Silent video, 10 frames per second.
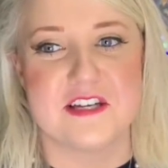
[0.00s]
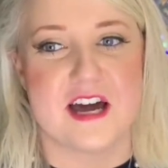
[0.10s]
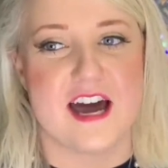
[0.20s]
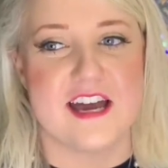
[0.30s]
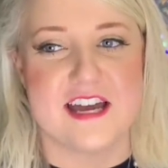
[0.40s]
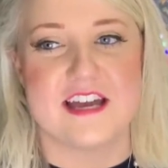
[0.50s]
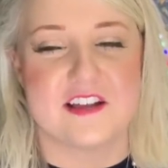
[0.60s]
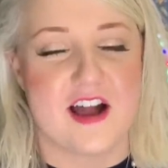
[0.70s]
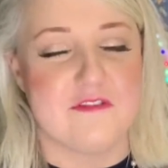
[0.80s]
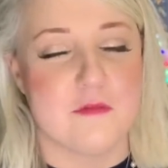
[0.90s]
I
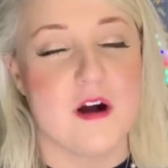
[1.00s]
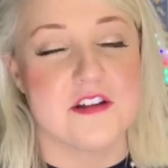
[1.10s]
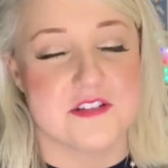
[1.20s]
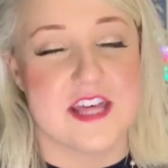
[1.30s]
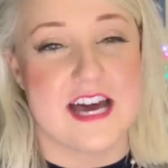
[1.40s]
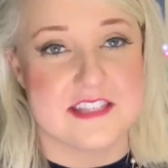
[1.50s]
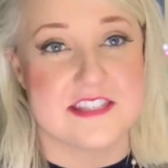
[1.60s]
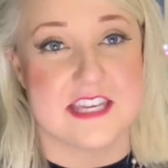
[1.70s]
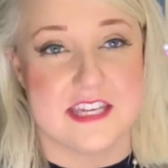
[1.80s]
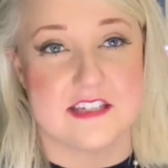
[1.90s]
I've watched that
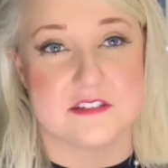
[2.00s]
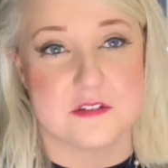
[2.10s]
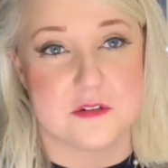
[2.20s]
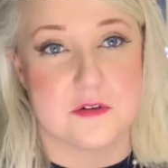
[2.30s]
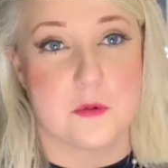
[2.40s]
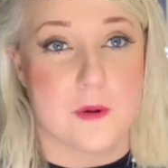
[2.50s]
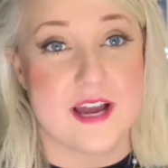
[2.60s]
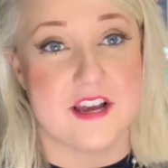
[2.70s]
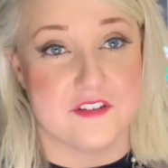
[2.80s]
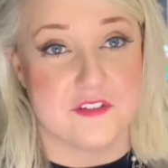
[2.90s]
scene
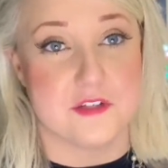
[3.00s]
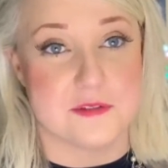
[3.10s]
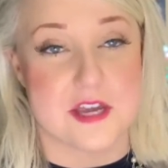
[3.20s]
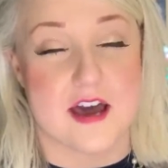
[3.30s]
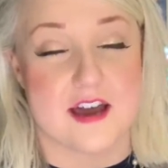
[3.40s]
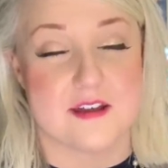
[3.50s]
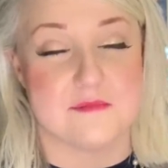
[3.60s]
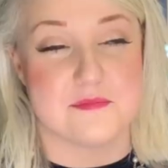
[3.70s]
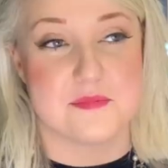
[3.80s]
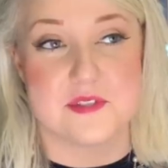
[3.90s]
quite a few
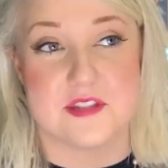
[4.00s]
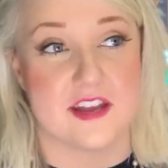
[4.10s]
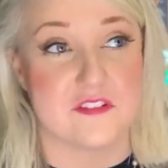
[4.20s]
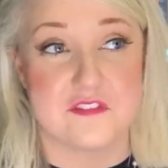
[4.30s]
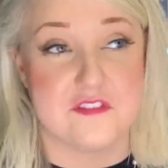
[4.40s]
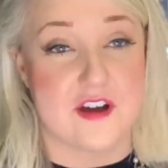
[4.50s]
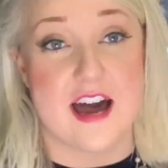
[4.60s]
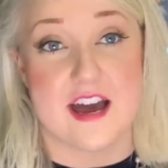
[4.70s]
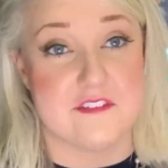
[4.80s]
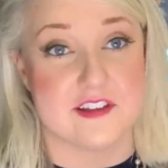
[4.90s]
times, like
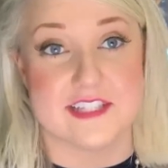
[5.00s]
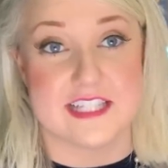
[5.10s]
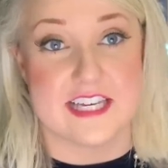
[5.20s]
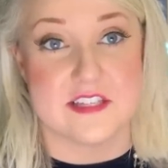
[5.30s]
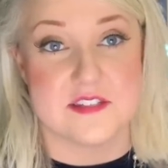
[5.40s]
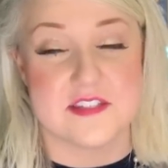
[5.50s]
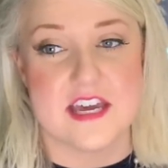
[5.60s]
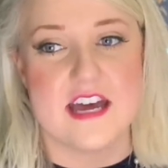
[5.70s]
five at least,